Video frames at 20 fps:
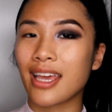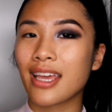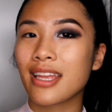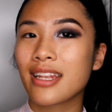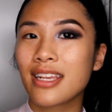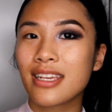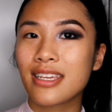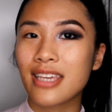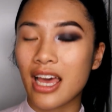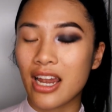
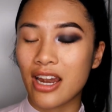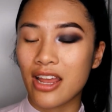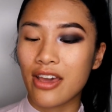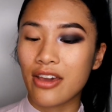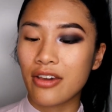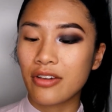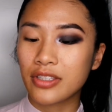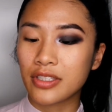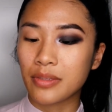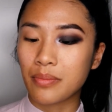in
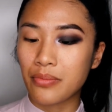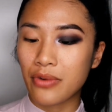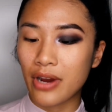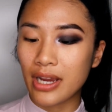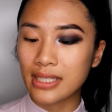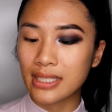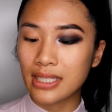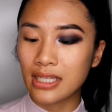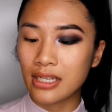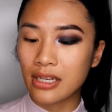yellow to
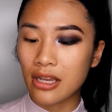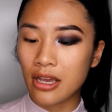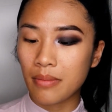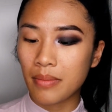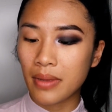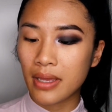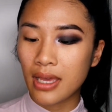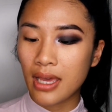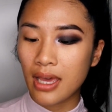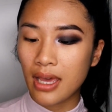brighten up